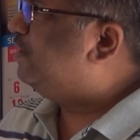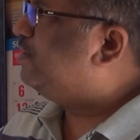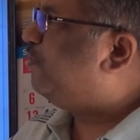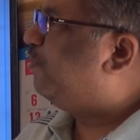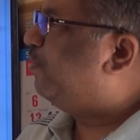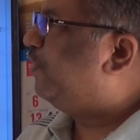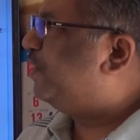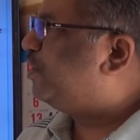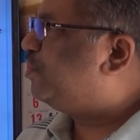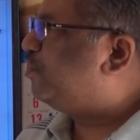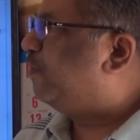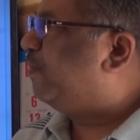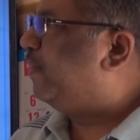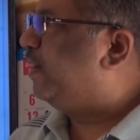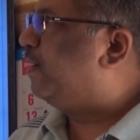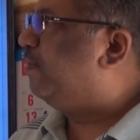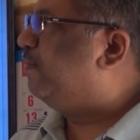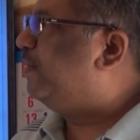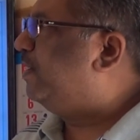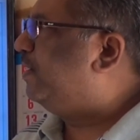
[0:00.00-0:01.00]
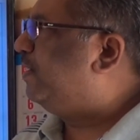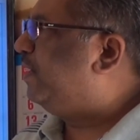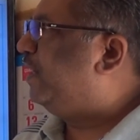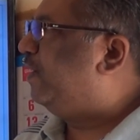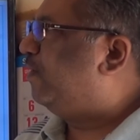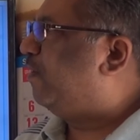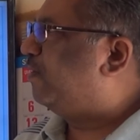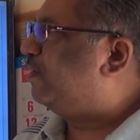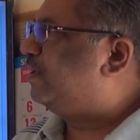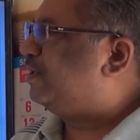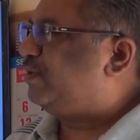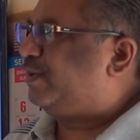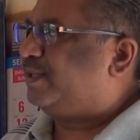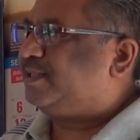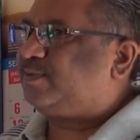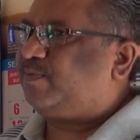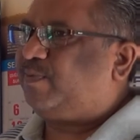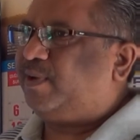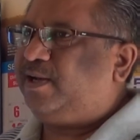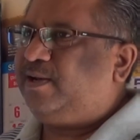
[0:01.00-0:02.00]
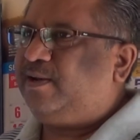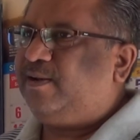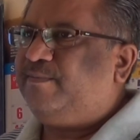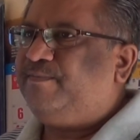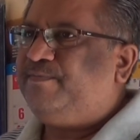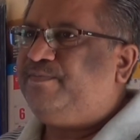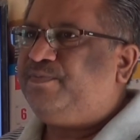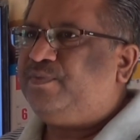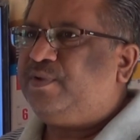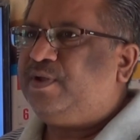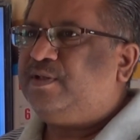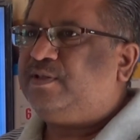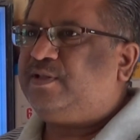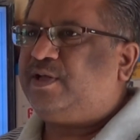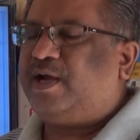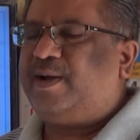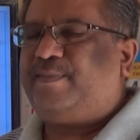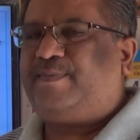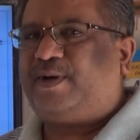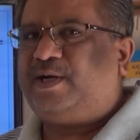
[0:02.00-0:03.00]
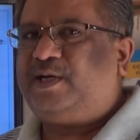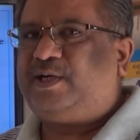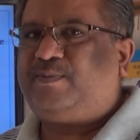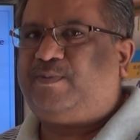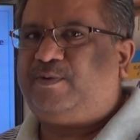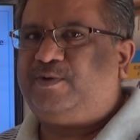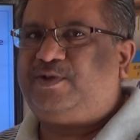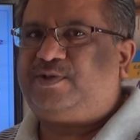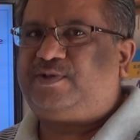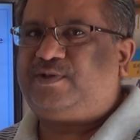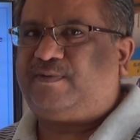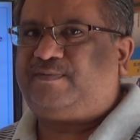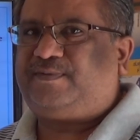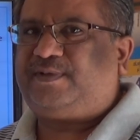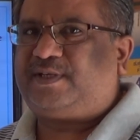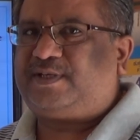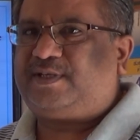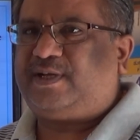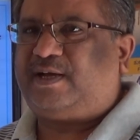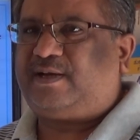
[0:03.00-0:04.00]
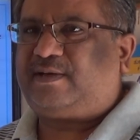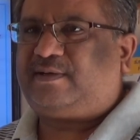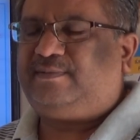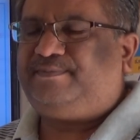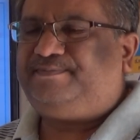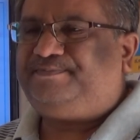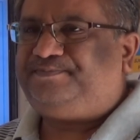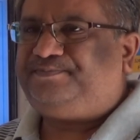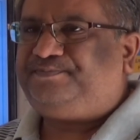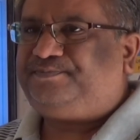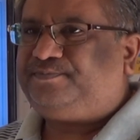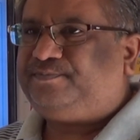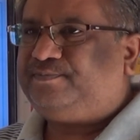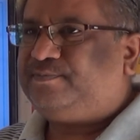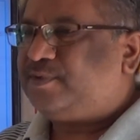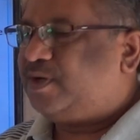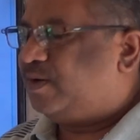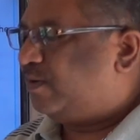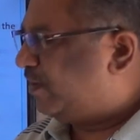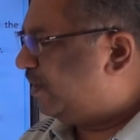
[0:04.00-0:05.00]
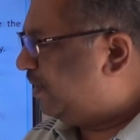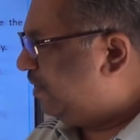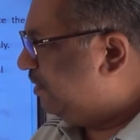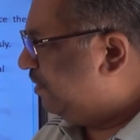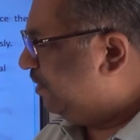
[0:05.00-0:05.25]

bullets should be covered in order to explain the apparent position of the star. Okay.